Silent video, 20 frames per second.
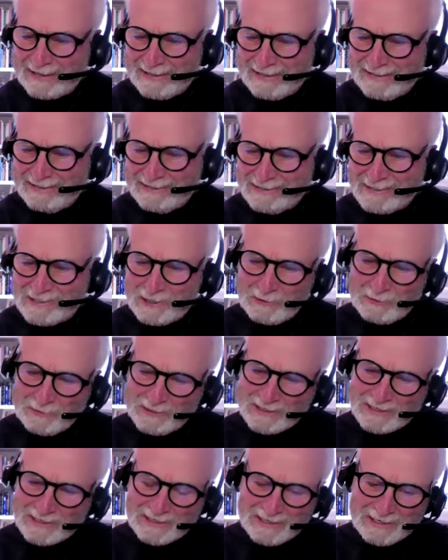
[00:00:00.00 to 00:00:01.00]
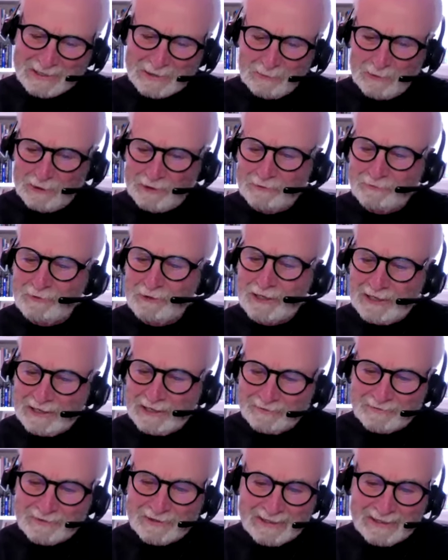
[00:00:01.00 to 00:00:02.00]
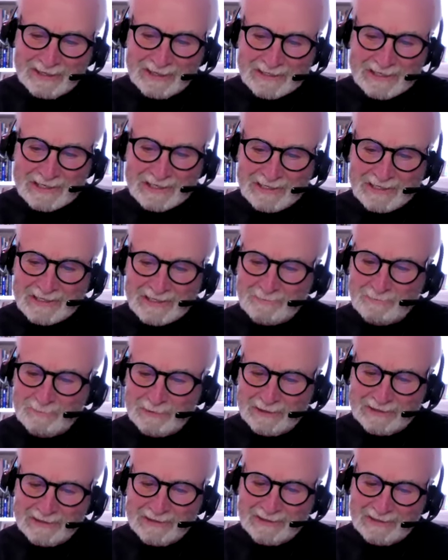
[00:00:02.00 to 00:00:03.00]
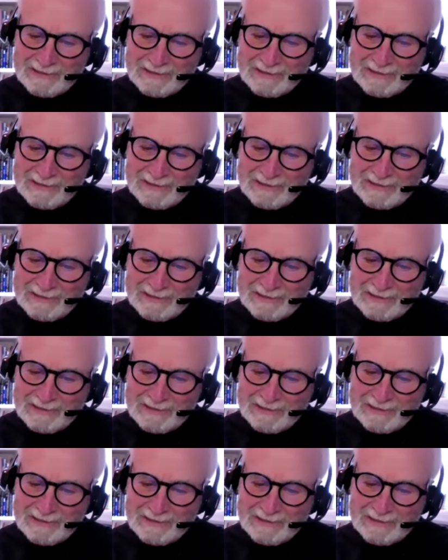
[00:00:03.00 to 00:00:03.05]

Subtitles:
And so it's a wonderful gift in that sense. But